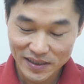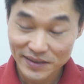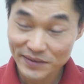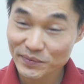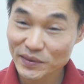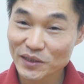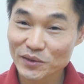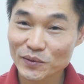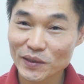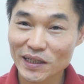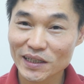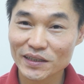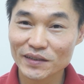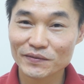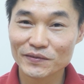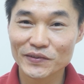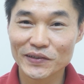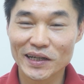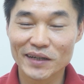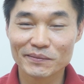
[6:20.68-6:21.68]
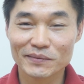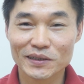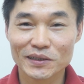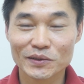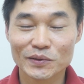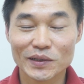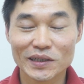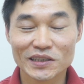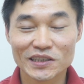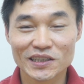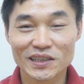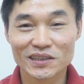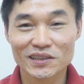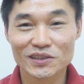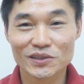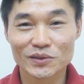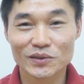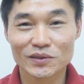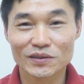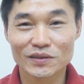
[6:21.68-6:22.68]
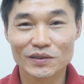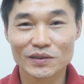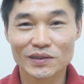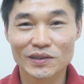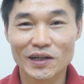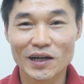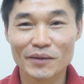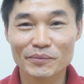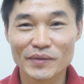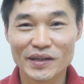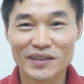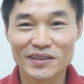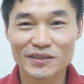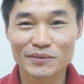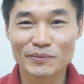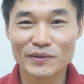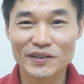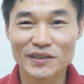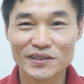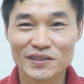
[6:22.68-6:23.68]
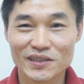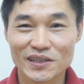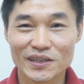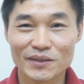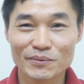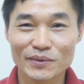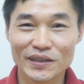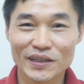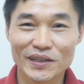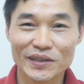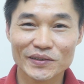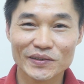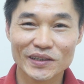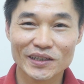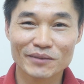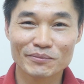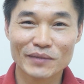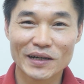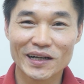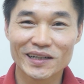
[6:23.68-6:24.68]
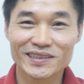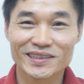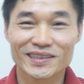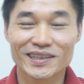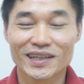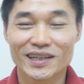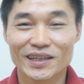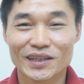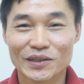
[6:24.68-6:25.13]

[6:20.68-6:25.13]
Meanwhile, if you have any questions or comments, please leave below in the box.